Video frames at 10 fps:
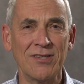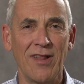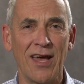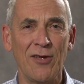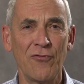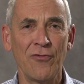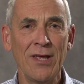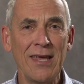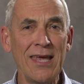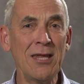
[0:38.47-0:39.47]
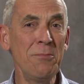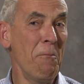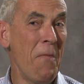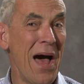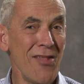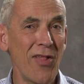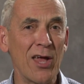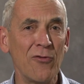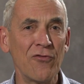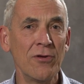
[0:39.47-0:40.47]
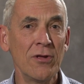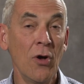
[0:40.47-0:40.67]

in life, in my life,